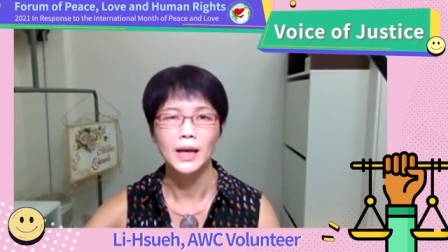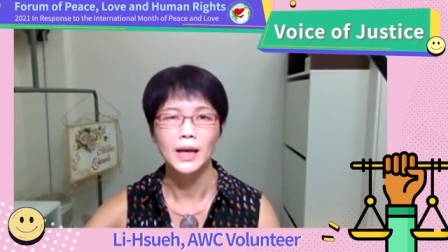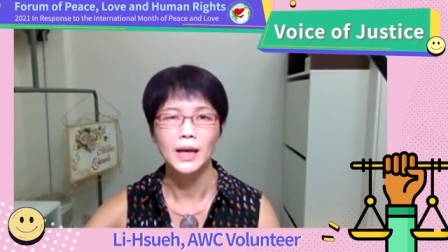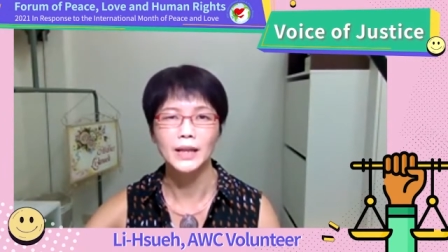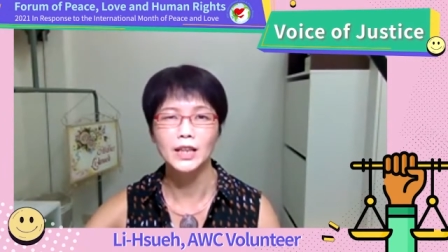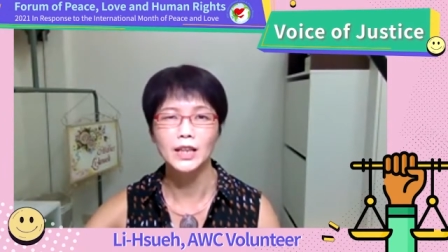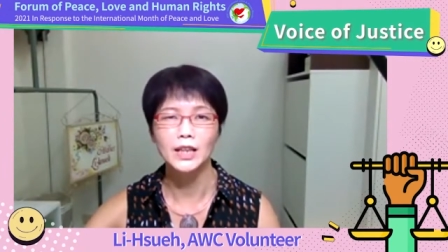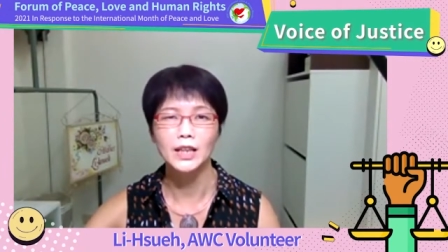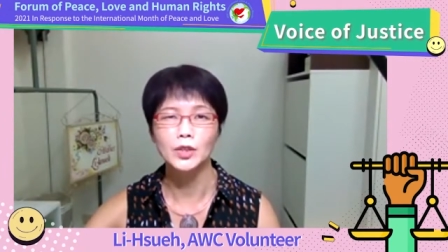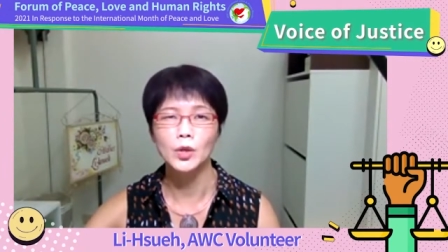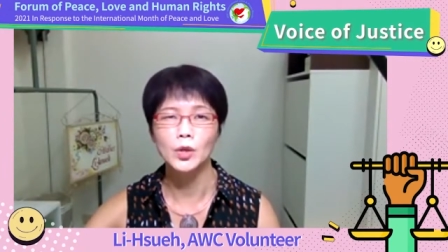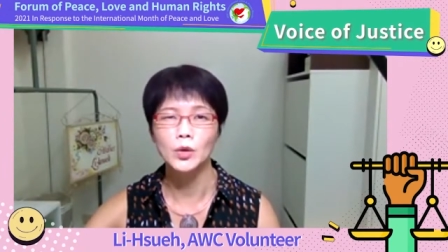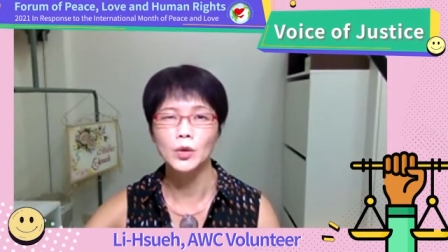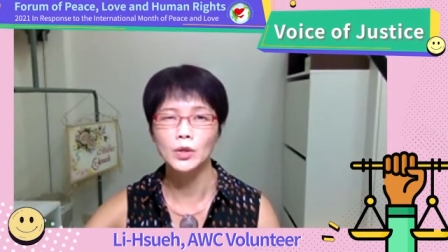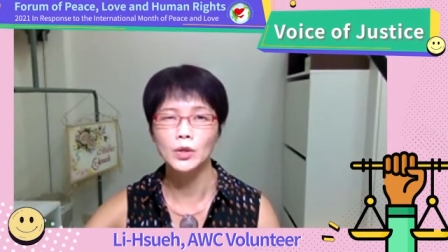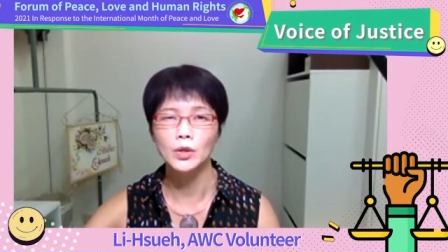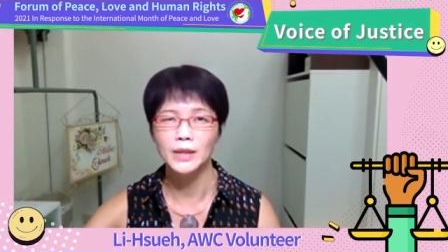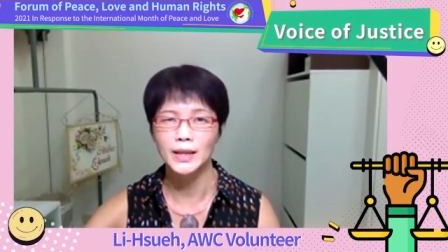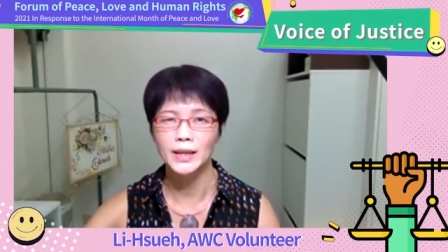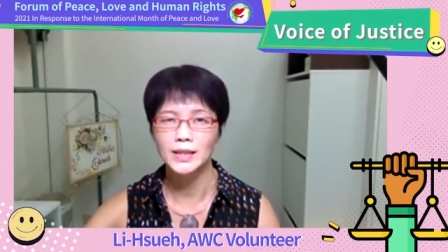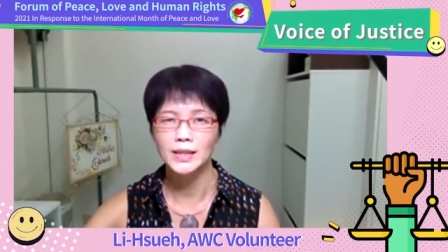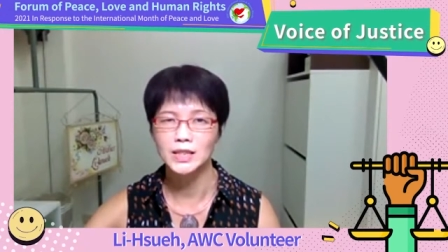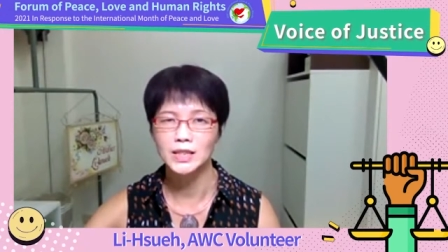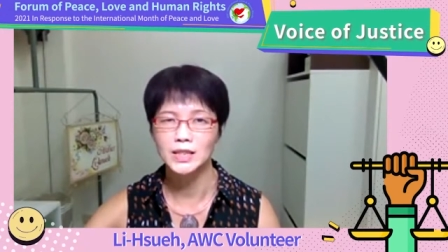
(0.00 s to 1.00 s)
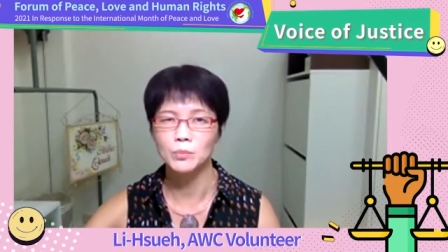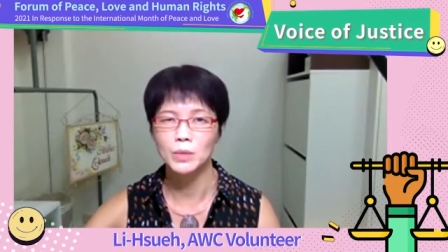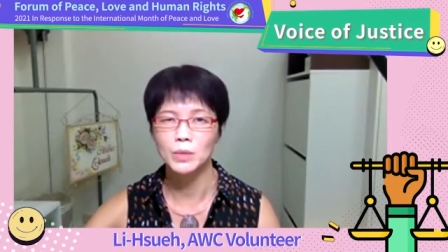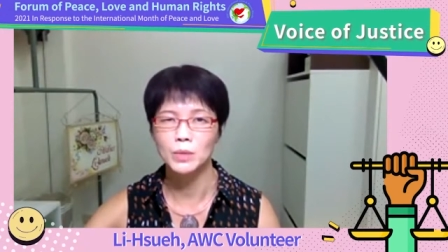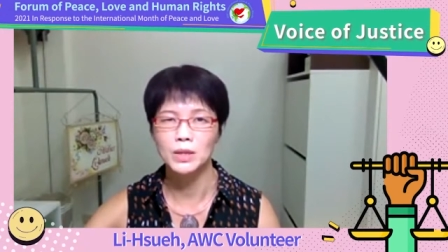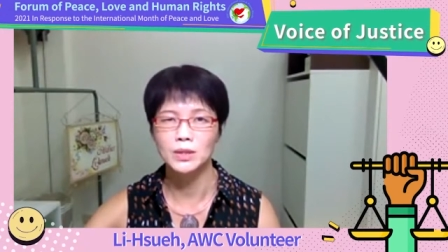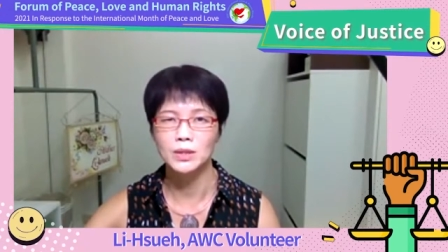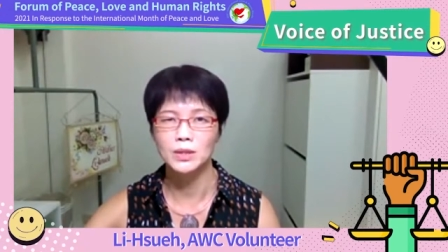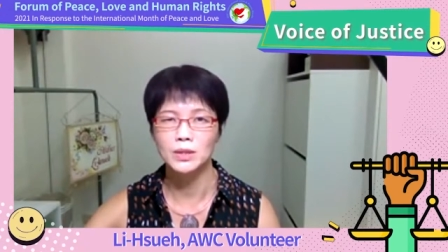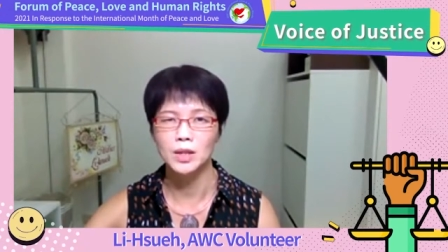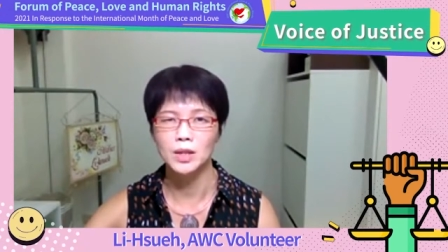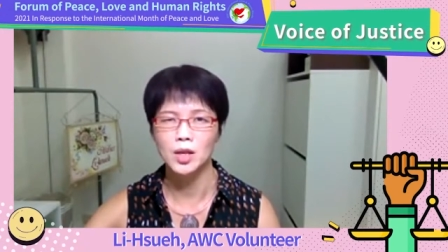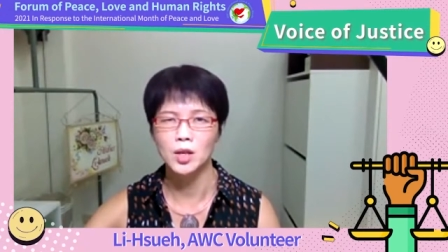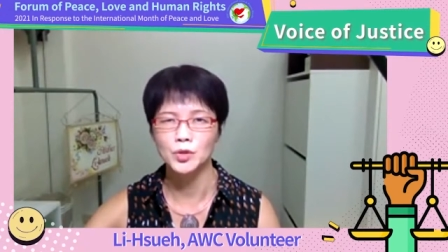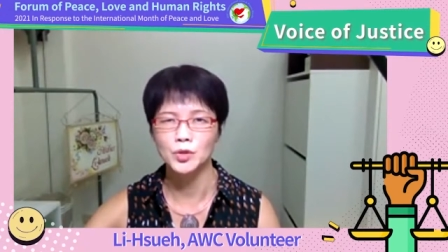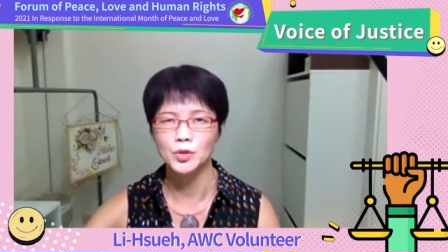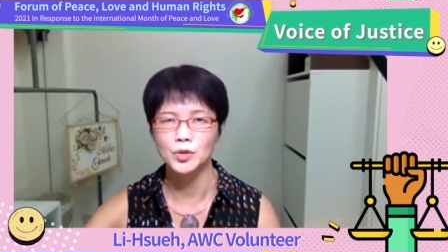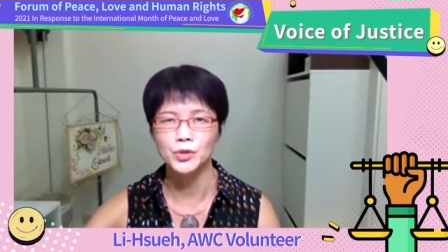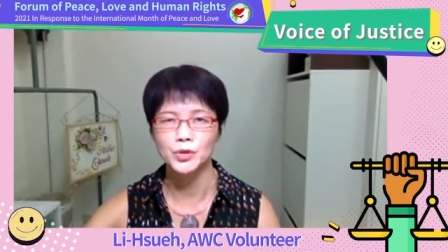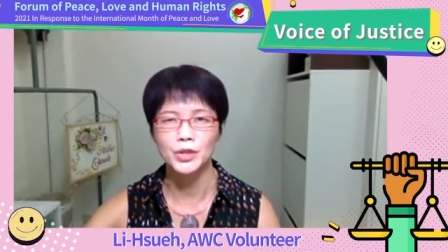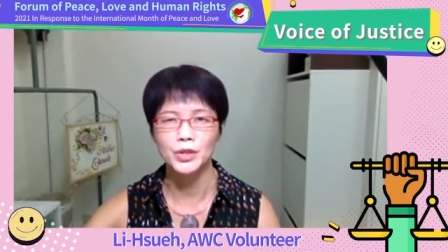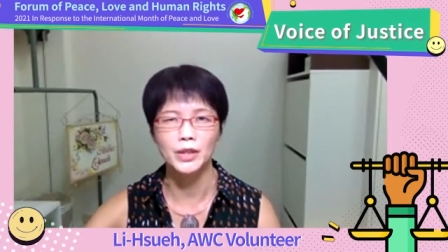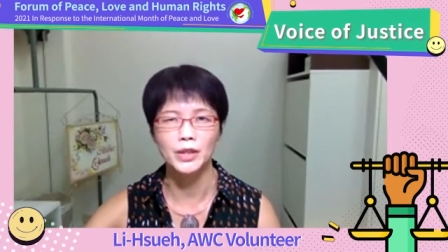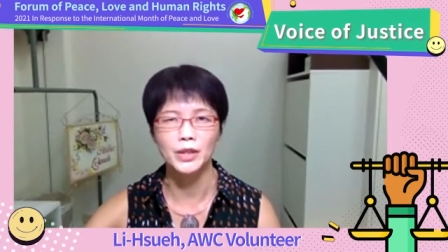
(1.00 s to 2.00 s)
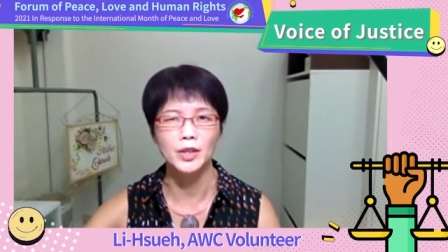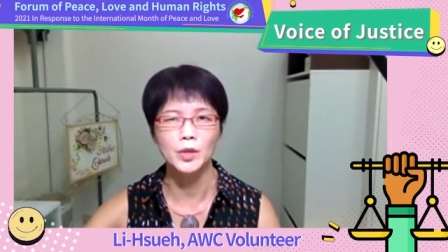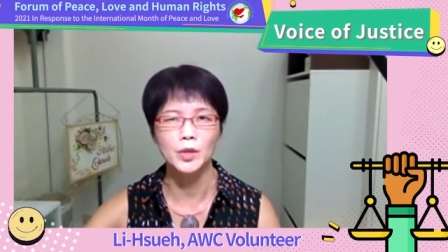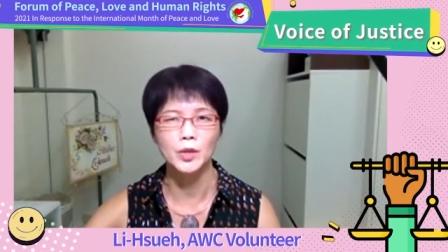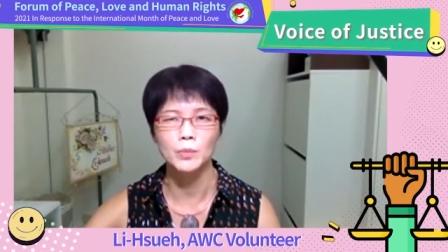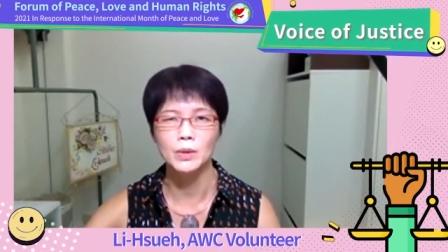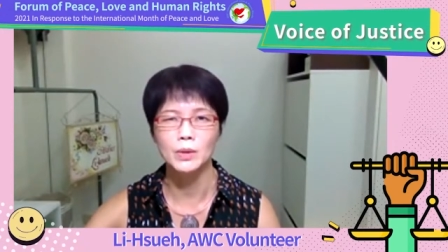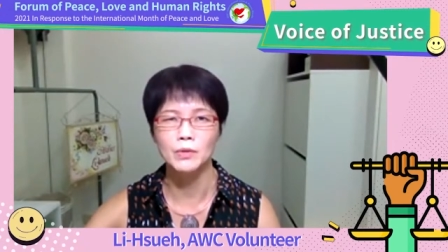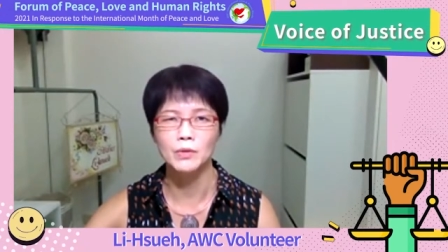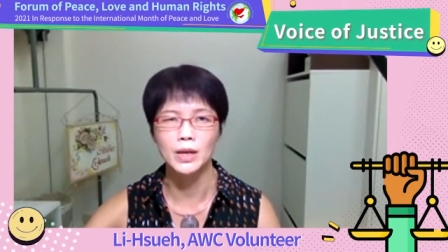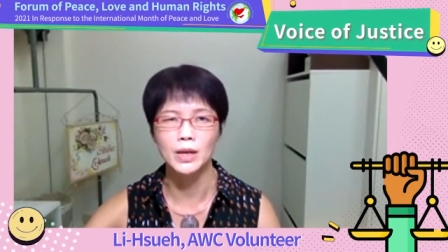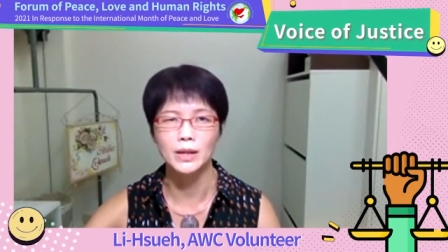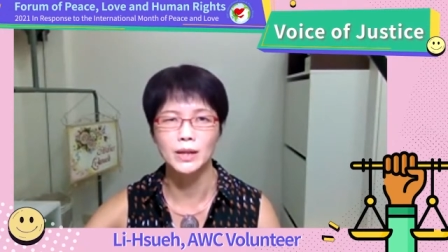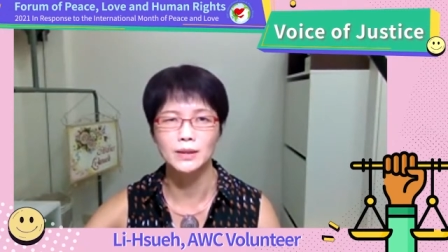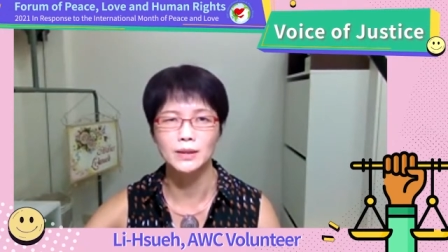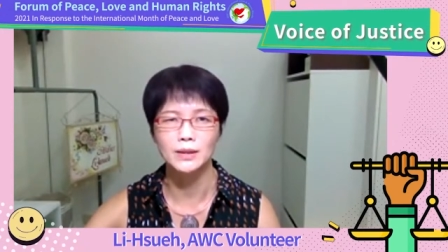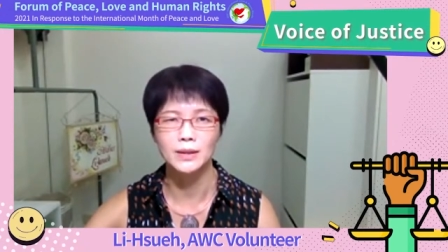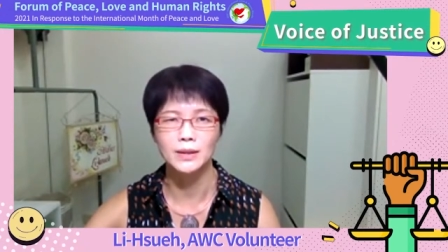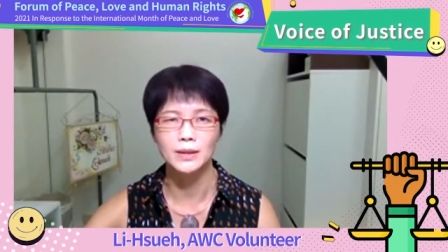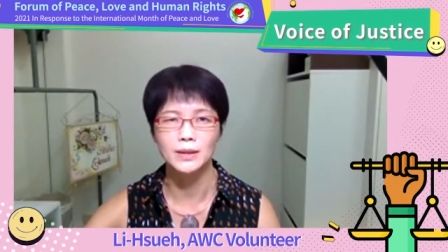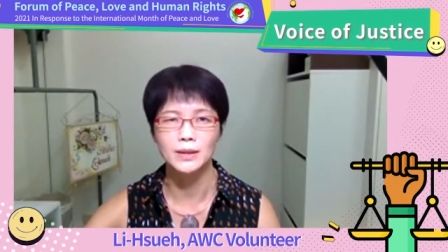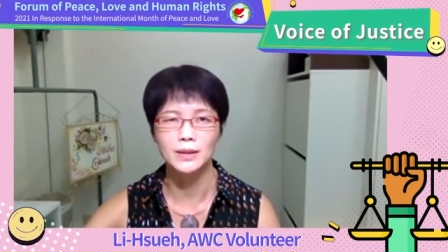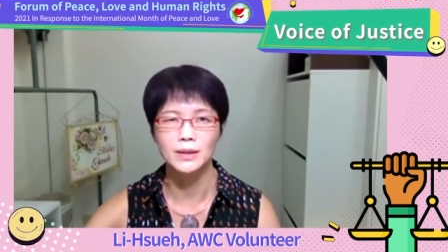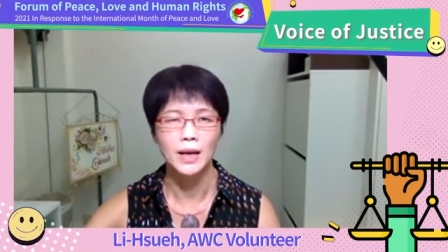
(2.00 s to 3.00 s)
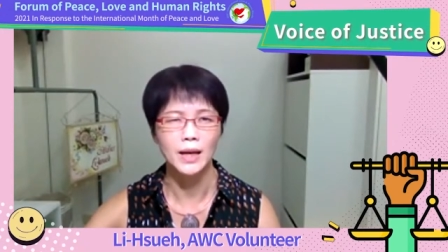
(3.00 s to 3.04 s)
and ignore Tai Ji Men's culture and human rights